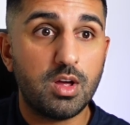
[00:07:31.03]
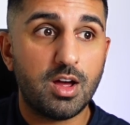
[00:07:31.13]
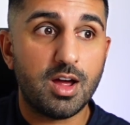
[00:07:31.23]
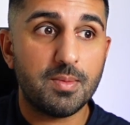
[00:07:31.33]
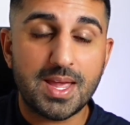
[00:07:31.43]

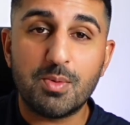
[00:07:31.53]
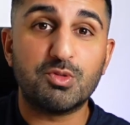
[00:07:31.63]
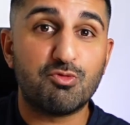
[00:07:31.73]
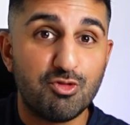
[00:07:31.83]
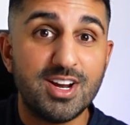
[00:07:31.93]
Um, it was
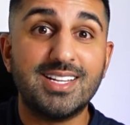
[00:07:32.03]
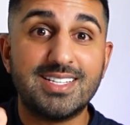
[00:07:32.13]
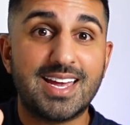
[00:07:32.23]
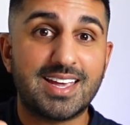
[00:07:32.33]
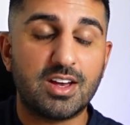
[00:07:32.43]
really
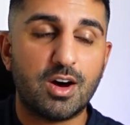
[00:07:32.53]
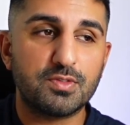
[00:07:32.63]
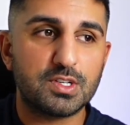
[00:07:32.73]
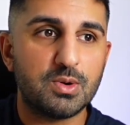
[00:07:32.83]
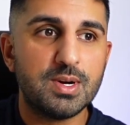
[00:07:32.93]
taking off.
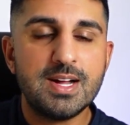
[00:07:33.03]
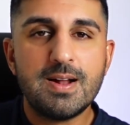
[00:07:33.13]
So